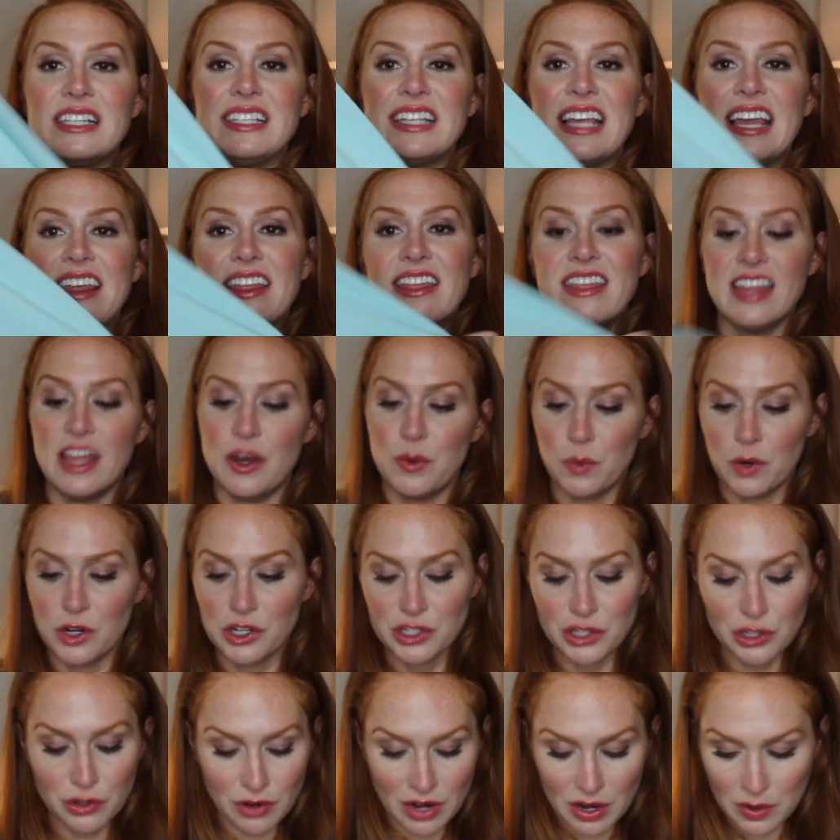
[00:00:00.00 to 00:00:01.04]
is a thin,
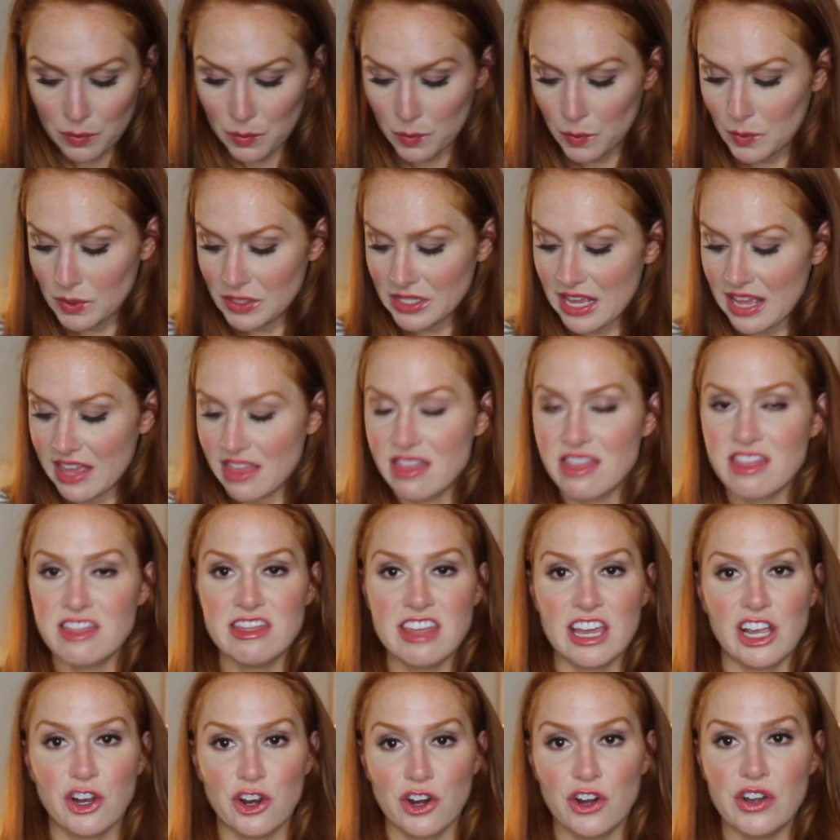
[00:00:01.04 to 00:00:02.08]
whereas the gray one was a
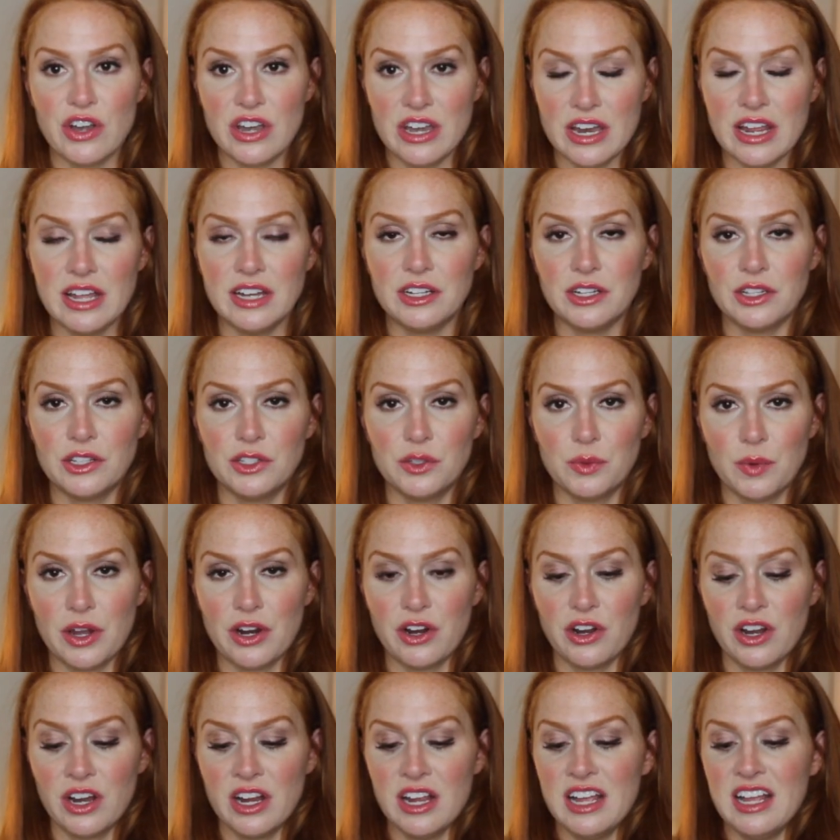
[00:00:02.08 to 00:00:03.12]
thicker knit
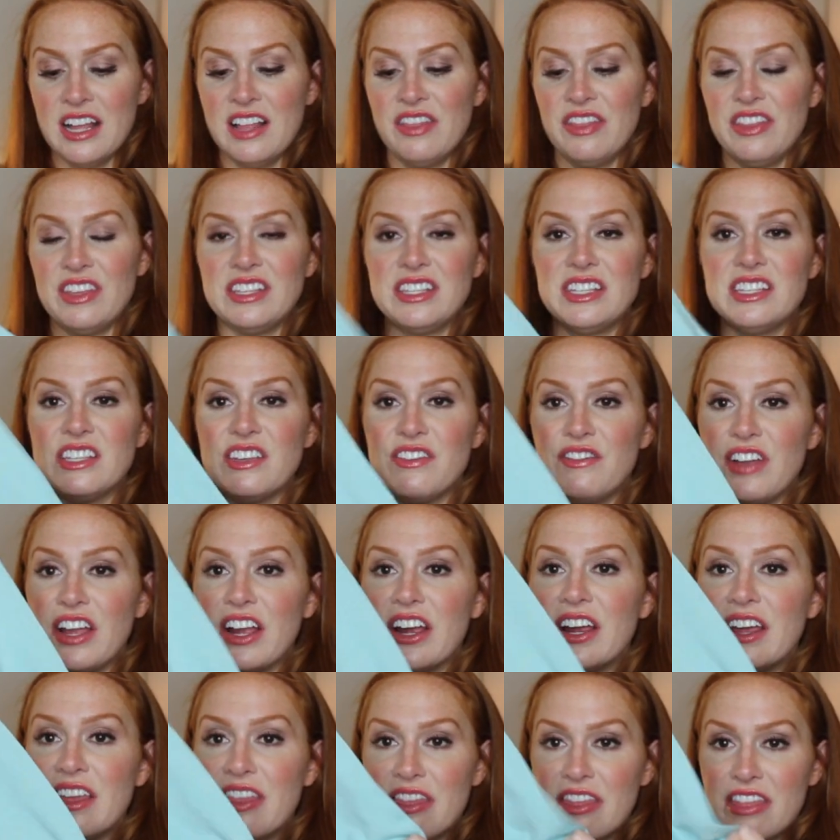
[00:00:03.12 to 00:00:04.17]
sweater. This is a
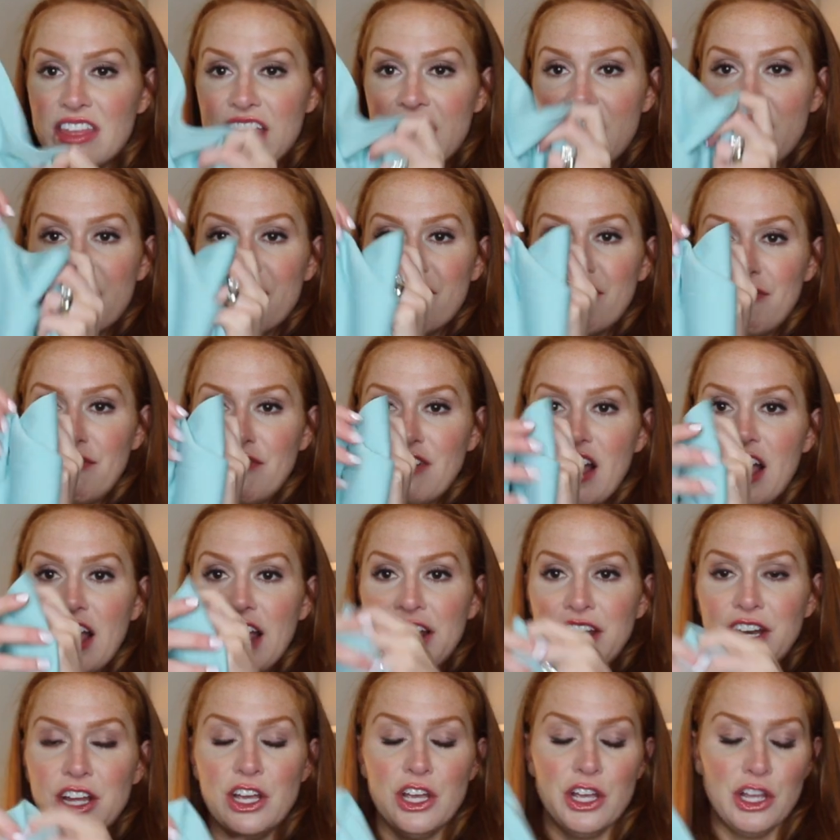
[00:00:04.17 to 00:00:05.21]
very thin,
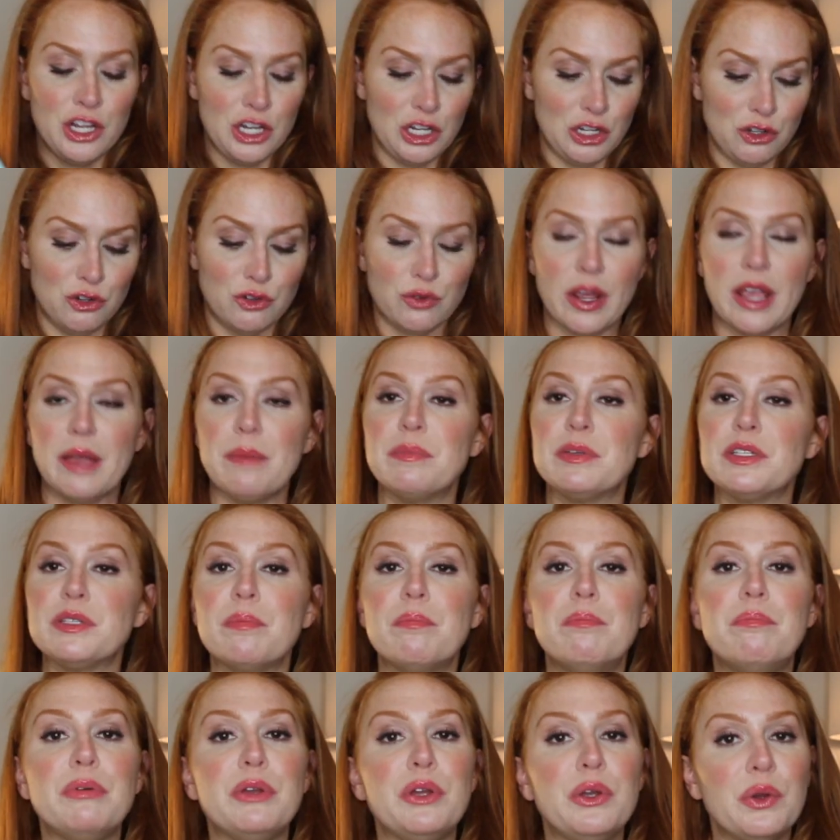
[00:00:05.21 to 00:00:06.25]
fine, drapes
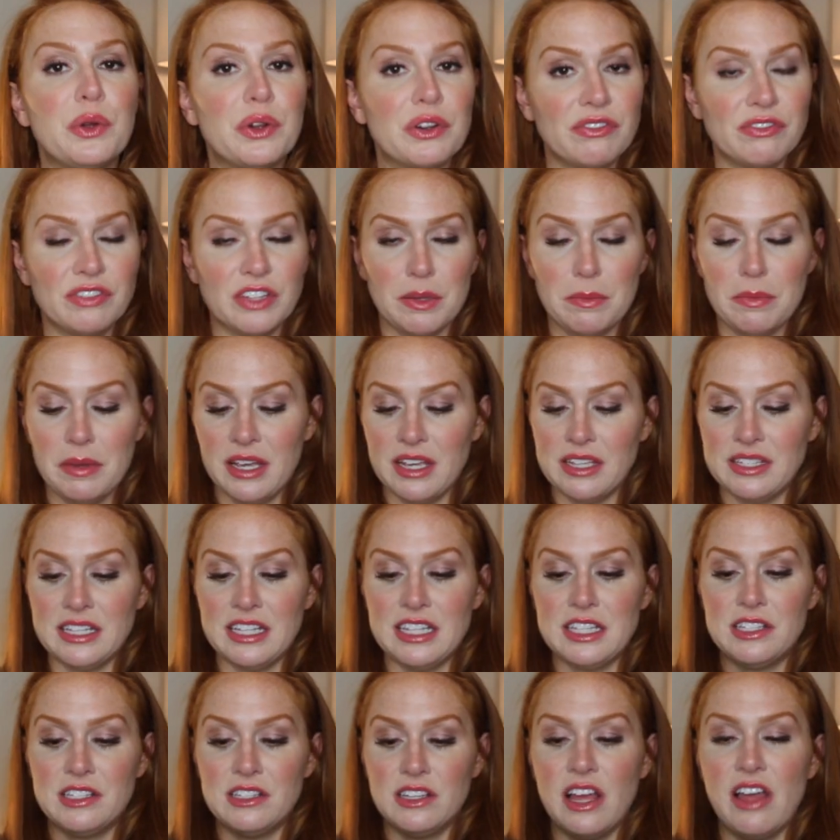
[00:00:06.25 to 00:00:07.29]
beautifully because
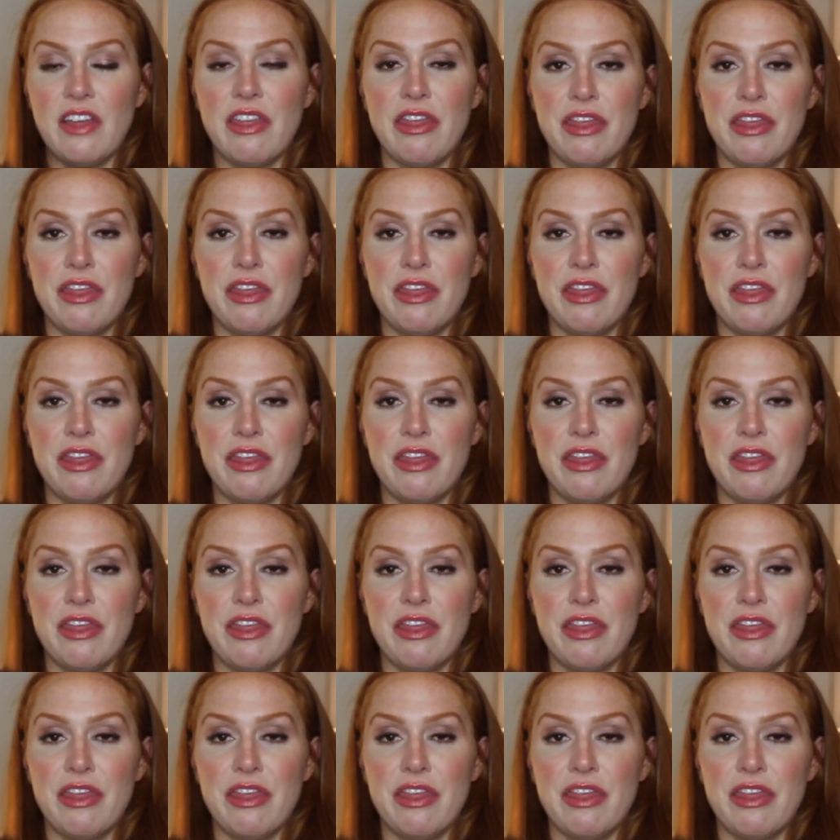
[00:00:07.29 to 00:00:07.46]
it's a